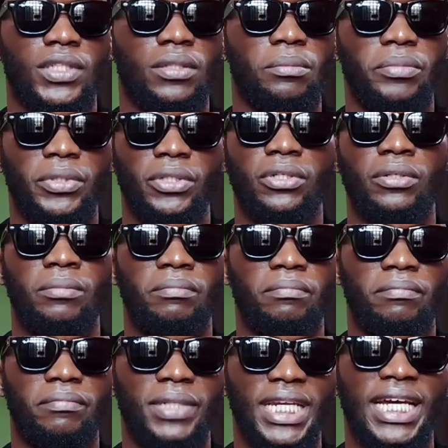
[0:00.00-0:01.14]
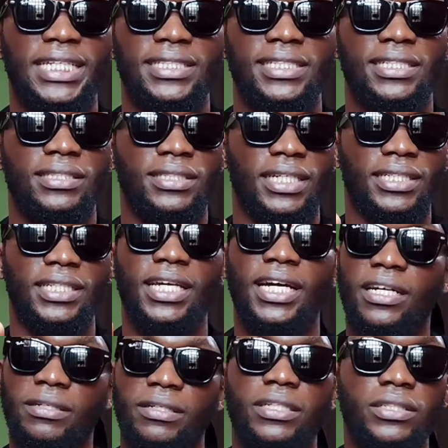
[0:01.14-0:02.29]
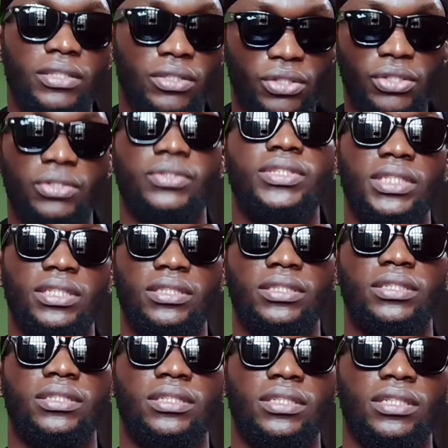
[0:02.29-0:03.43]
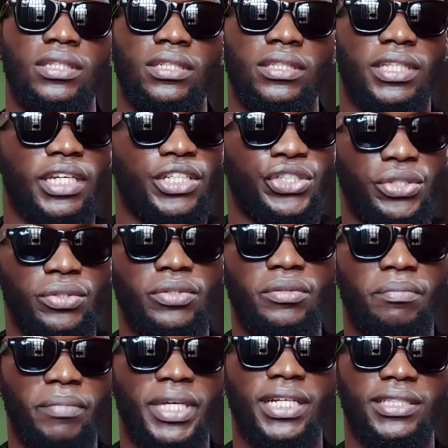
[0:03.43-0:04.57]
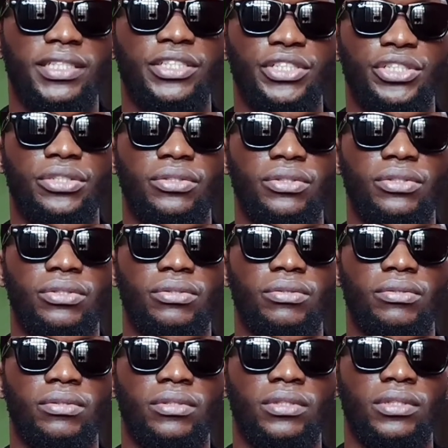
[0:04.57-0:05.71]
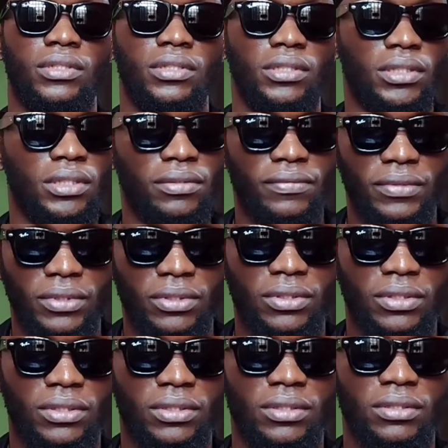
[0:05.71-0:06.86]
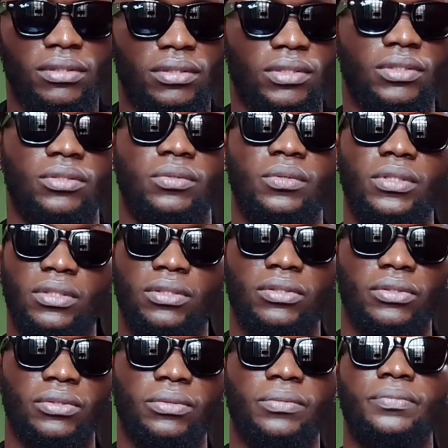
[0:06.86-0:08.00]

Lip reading: pure, blatant, and arrant nonsense that you shouldn't pay attention to, if not to work on you.